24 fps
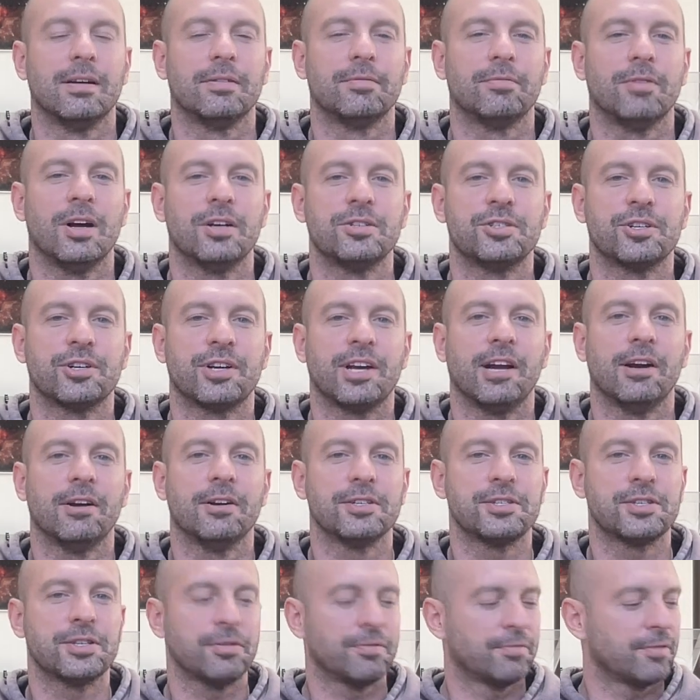Roger
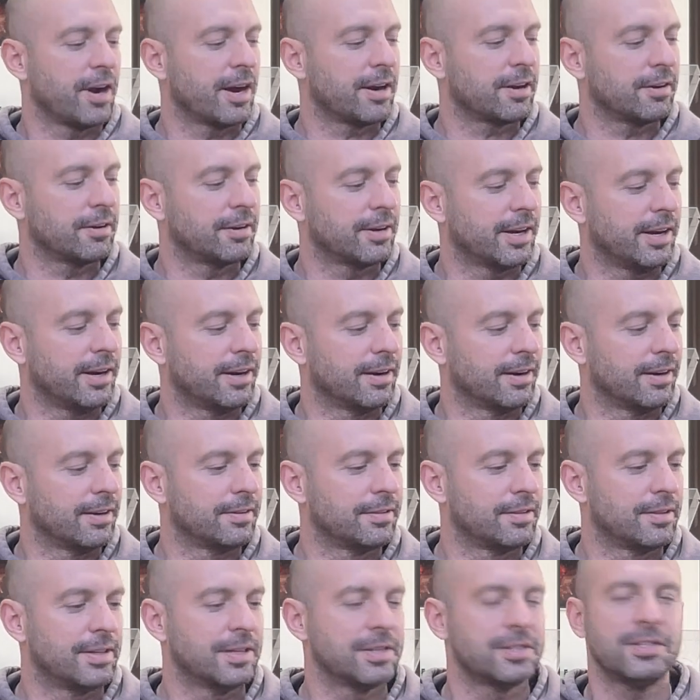Garrison record here.
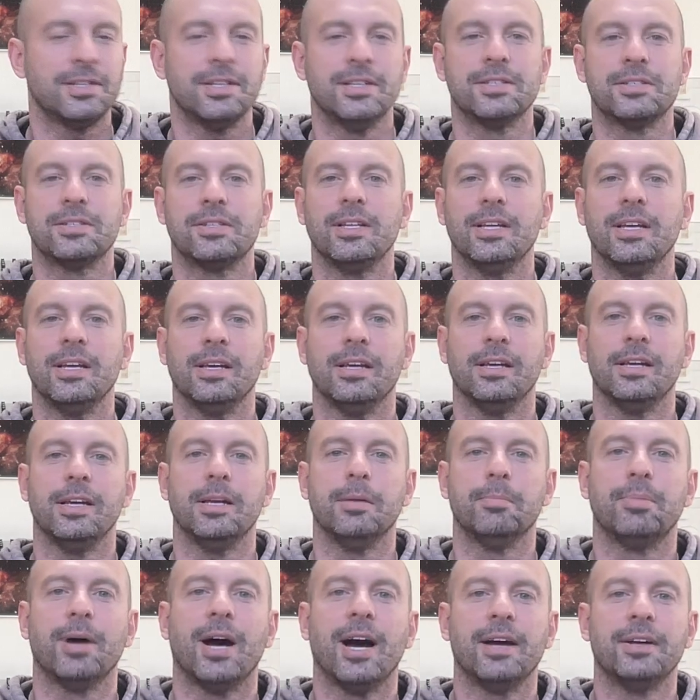This is the
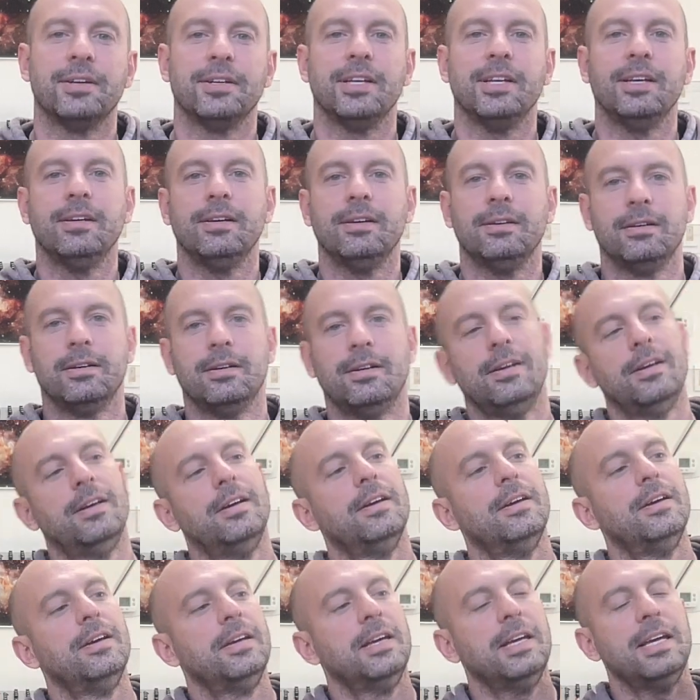Ibadi
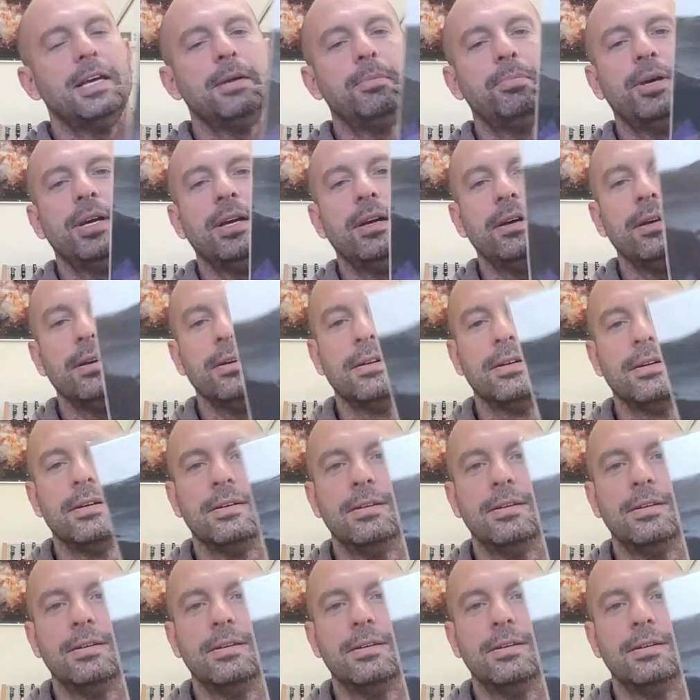EP.